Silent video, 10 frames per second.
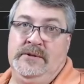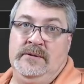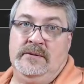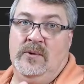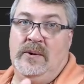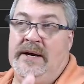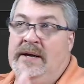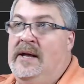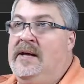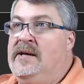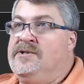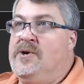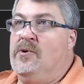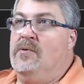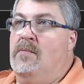Okay?
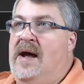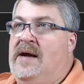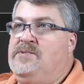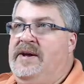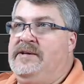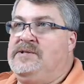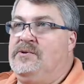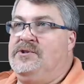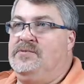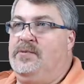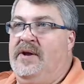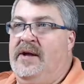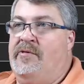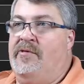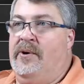So max paid searches per day,
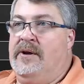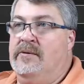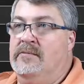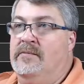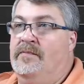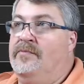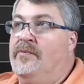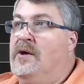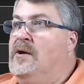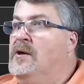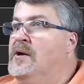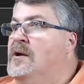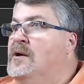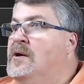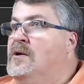30.
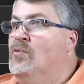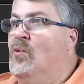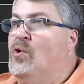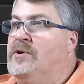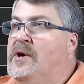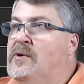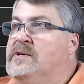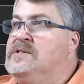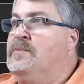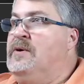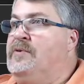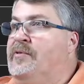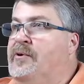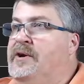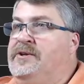Reward tokens, I'm up to
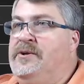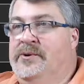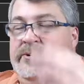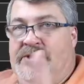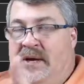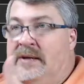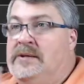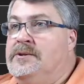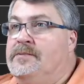32 and change.